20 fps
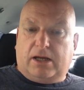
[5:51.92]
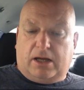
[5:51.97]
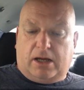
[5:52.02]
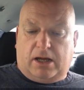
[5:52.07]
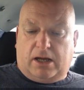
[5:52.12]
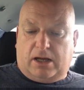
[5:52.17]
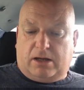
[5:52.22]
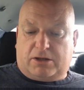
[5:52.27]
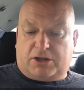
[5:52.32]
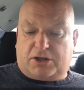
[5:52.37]

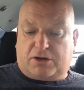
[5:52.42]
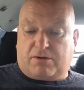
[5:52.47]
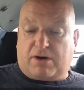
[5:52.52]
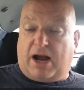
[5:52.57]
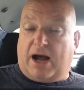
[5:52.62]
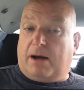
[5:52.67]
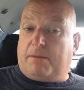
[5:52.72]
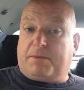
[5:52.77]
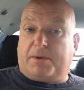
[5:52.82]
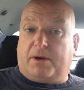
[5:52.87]
uh,
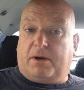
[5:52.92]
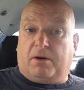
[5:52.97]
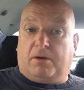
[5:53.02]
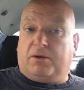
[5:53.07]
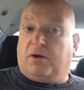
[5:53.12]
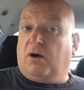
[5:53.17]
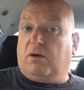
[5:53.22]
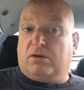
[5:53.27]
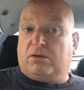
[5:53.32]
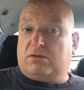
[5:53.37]
scrap
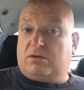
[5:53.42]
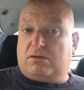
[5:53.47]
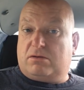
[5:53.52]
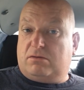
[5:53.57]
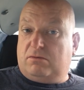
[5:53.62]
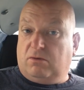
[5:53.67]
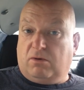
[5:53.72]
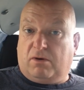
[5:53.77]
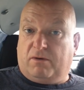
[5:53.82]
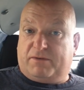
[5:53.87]
on all
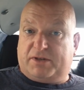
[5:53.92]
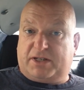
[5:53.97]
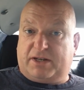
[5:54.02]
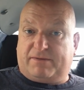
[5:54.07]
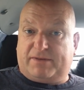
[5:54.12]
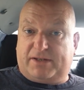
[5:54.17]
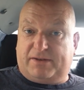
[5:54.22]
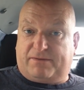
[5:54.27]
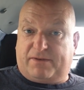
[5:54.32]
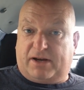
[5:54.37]
over
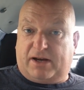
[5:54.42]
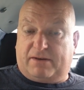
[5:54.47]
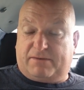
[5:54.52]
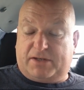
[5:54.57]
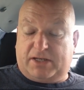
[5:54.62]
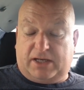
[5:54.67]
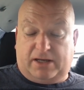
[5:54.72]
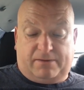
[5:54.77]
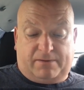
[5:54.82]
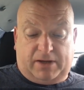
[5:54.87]
75
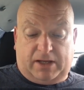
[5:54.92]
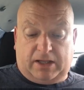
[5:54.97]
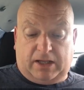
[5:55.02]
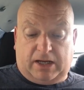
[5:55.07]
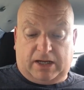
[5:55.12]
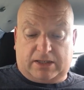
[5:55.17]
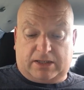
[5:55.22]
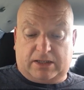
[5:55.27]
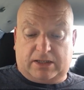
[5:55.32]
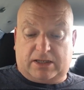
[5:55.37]
TV
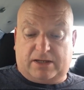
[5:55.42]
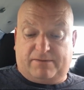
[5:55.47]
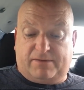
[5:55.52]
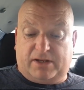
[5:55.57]
licenses.